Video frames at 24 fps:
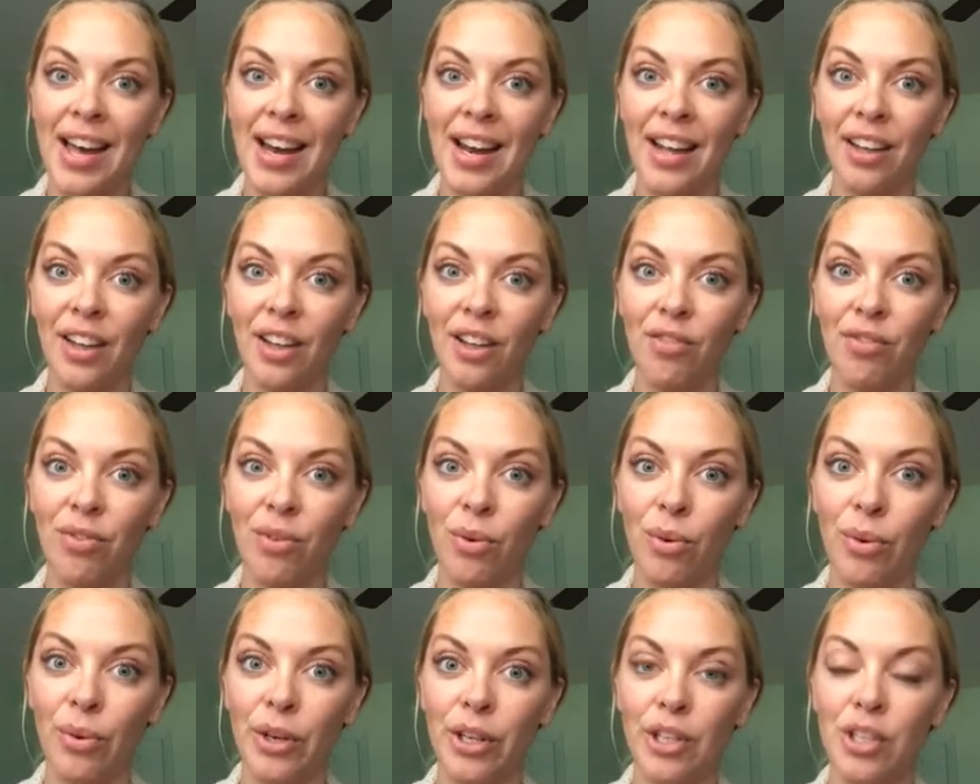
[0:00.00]
and I look
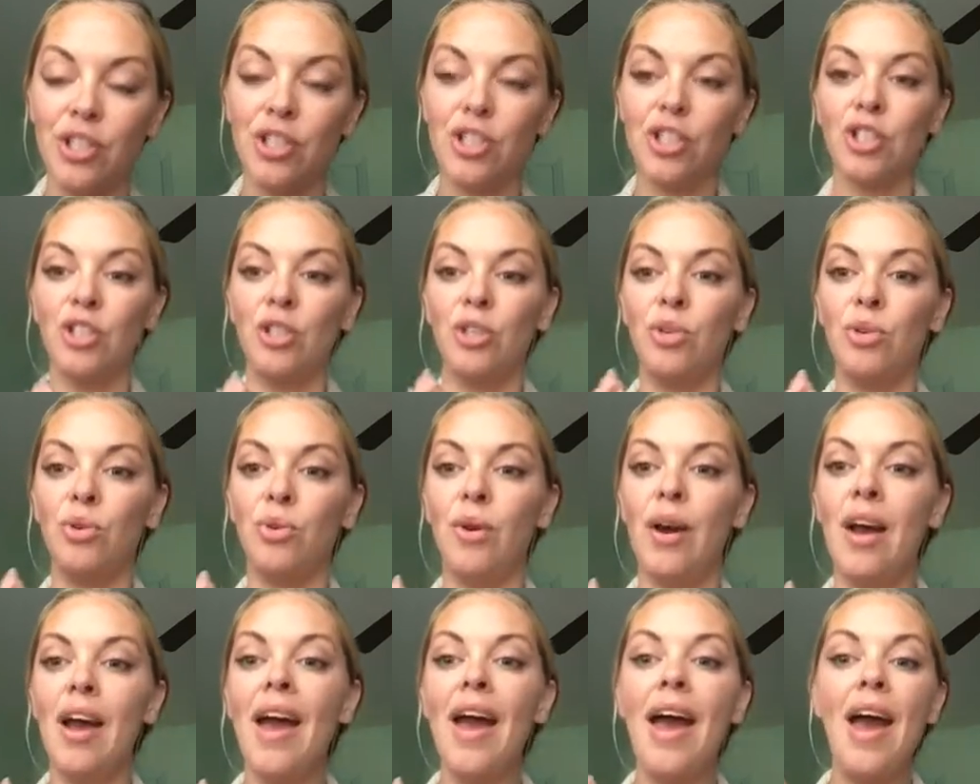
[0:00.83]
forward
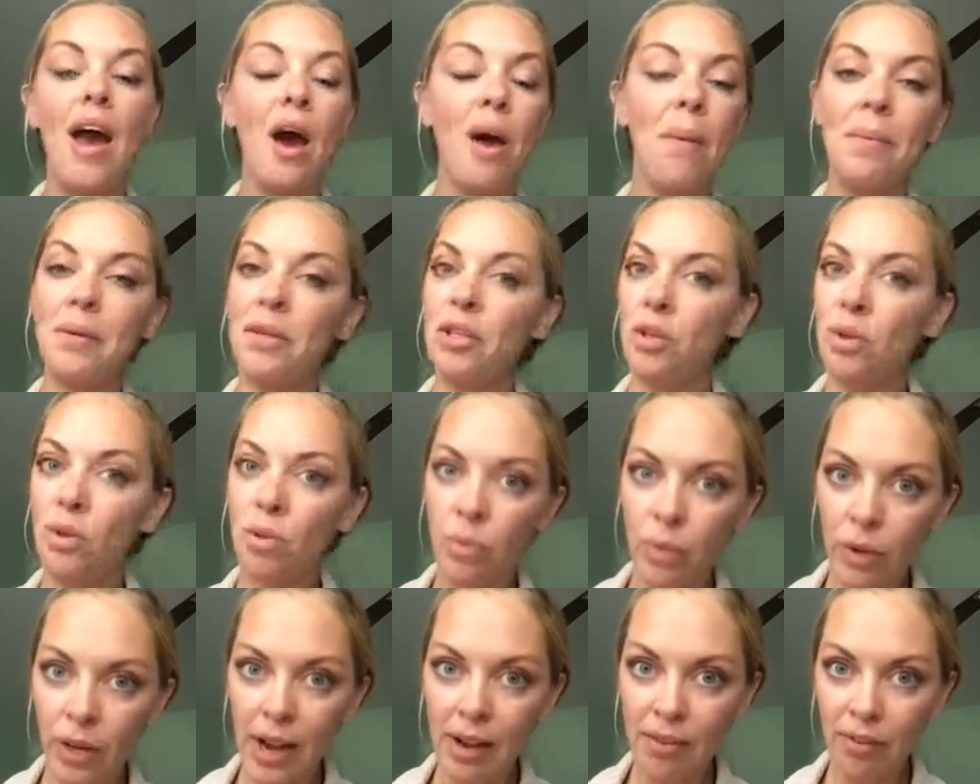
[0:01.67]
to helping you
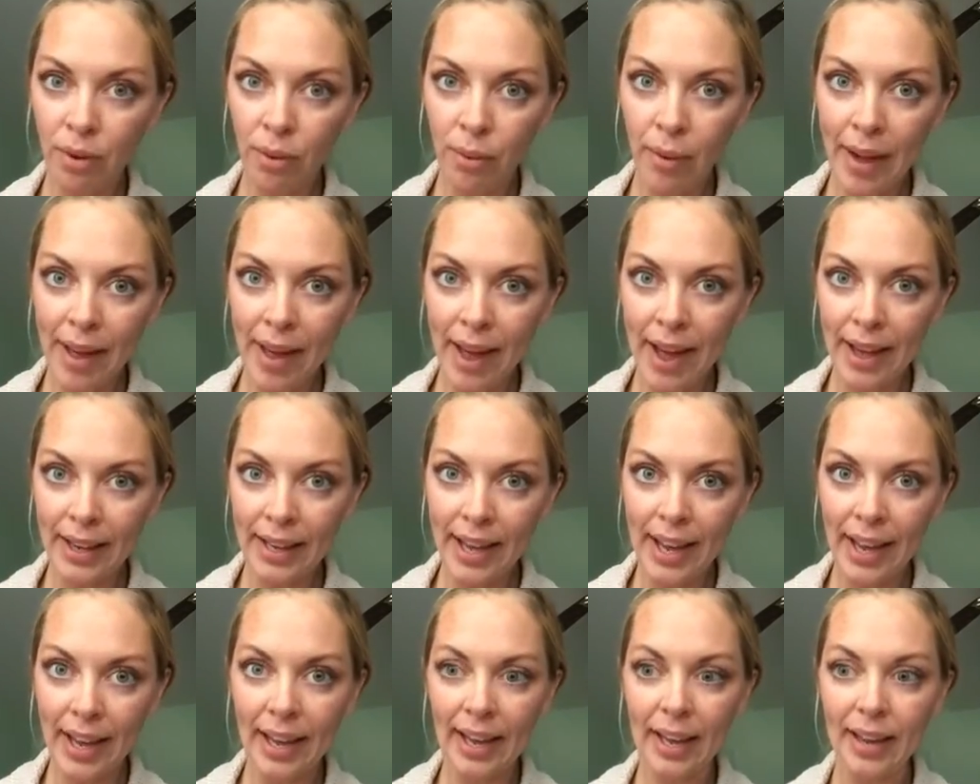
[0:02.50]
in whatever way I
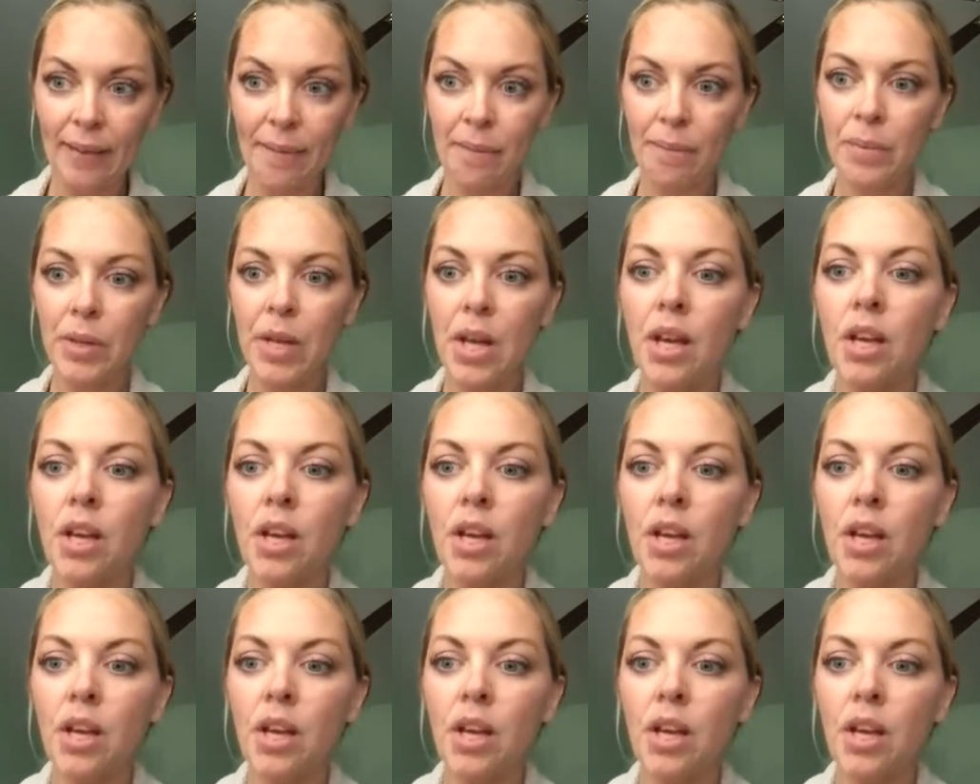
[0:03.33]
can.